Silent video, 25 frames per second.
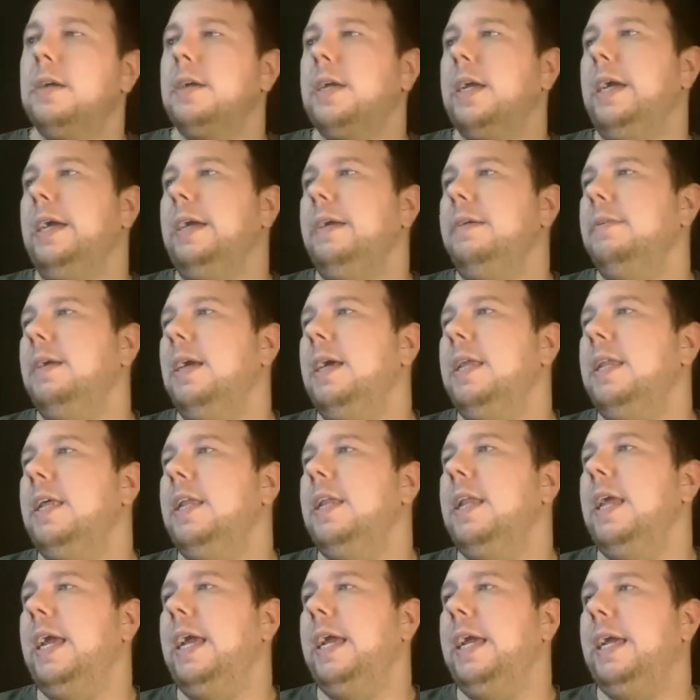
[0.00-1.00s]
Okay, and
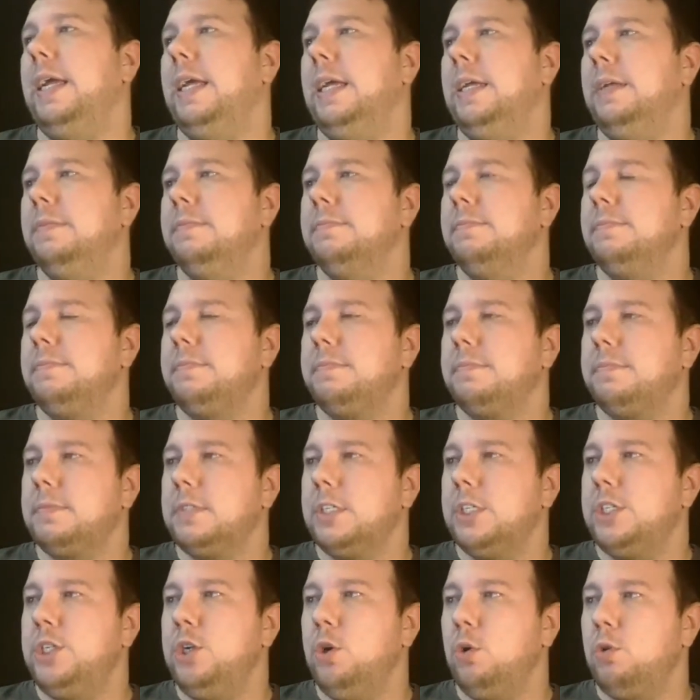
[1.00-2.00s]
then a
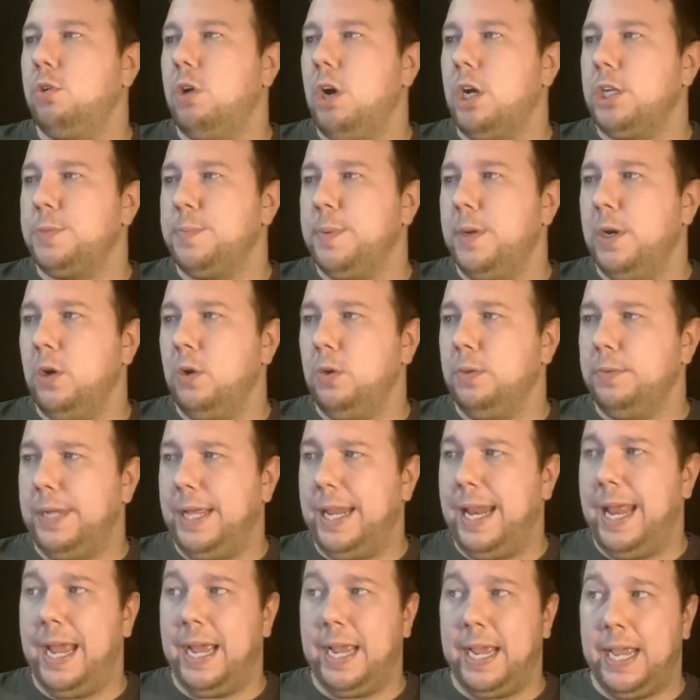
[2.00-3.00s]
steel crossbow
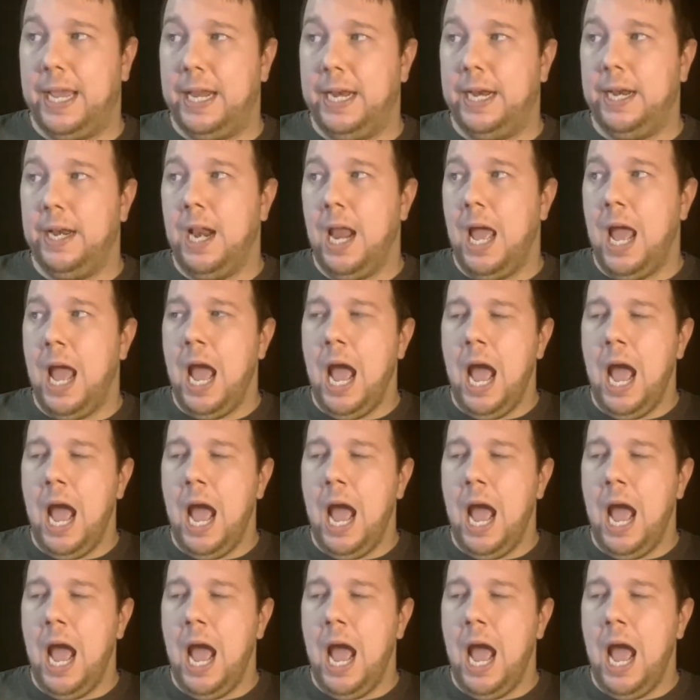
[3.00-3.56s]
and hand cannon.